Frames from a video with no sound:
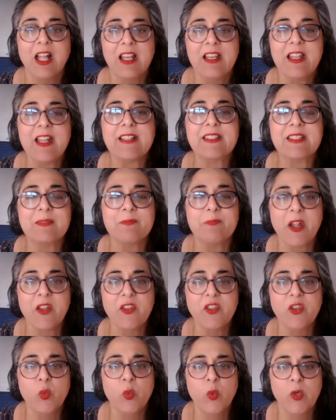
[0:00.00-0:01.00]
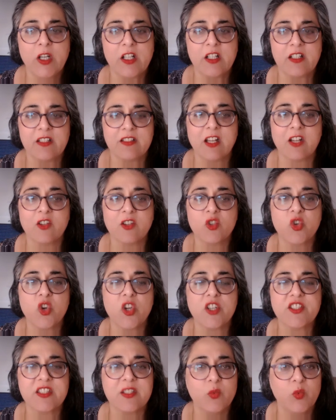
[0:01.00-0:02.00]
Let's spread the word
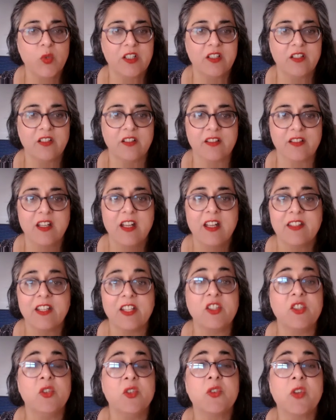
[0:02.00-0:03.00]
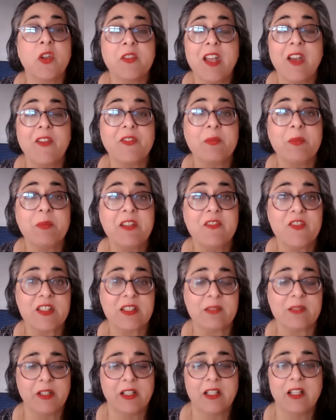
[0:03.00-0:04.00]
across the world that you don't have to be
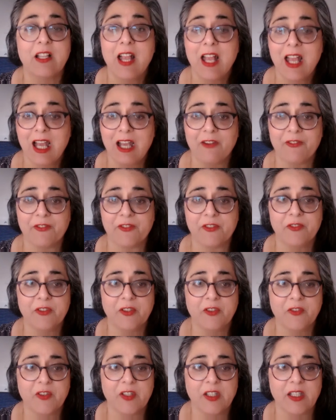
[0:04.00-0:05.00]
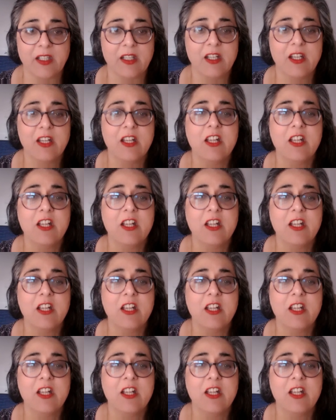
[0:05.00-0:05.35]
invisible after 50.